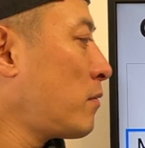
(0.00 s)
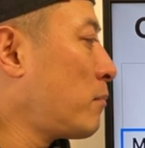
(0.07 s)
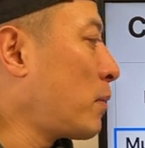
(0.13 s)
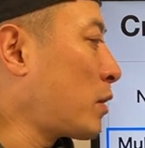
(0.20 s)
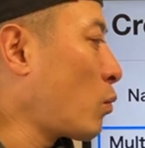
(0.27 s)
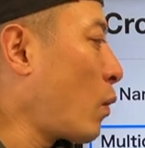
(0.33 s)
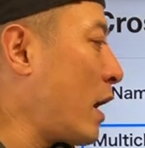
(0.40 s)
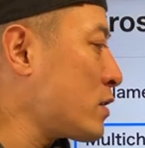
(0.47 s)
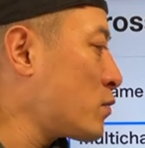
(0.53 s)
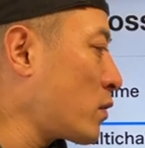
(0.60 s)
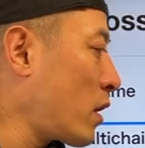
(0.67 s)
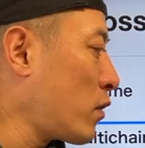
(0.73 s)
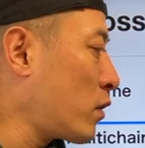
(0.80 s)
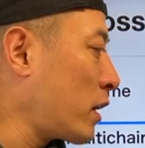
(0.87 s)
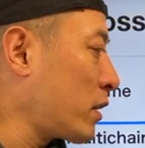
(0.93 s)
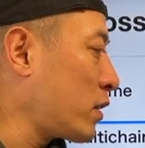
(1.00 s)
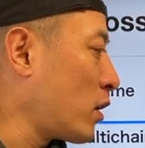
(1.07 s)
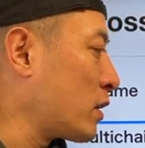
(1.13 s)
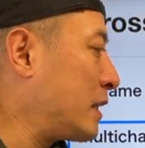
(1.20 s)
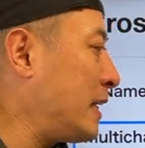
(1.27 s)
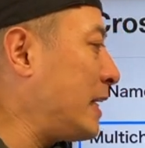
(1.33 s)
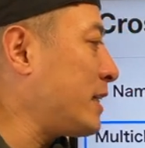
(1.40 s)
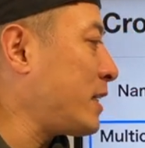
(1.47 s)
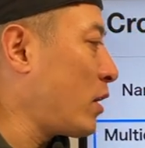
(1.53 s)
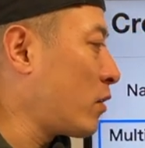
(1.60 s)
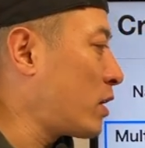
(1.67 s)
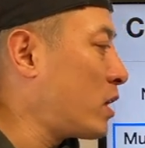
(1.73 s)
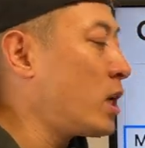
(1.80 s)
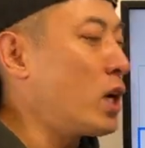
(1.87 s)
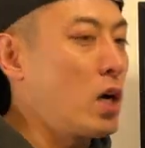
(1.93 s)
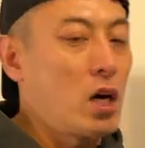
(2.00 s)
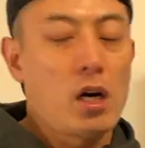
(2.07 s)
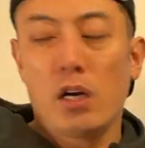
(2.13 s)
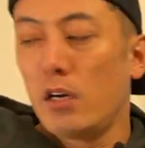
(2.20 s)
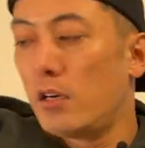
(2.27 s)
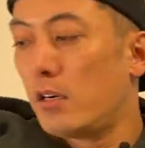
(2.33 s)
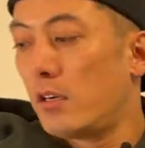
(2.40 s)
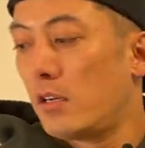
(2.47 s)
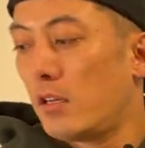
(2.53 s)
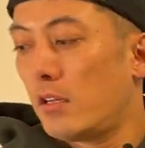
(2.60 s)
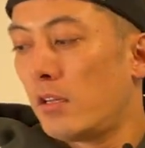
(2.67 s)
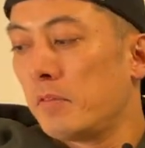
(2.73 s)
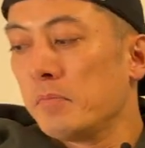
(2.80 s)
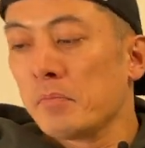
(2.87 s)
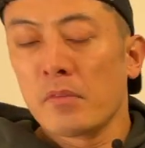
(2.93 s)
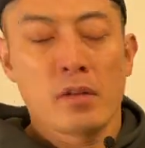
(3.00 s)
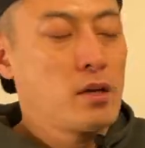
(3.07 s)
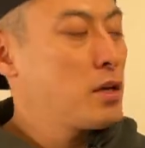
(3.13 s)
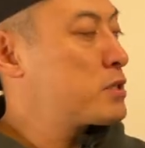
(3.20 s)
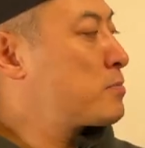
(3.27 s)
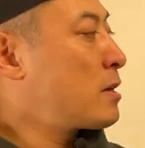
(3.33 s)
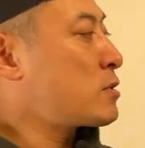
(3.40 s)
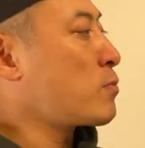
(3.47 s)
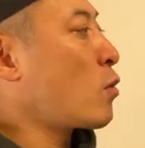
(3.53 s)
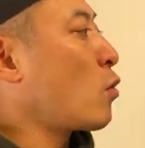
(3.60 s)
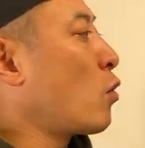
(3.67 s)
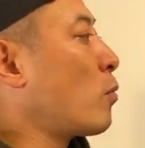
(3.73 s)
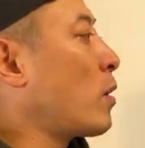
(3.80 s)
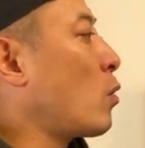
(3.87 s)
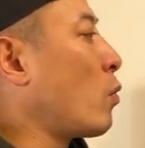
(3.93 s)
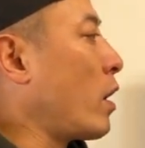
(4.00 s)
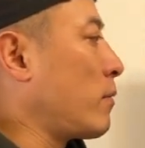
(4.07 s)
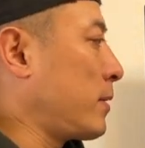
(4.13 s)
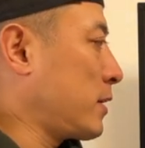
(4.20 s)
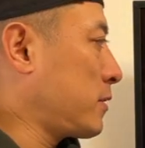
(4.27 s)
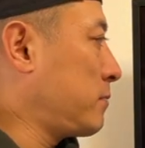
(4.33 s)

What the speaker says: But once we look at the detail here, it's much more overwhelming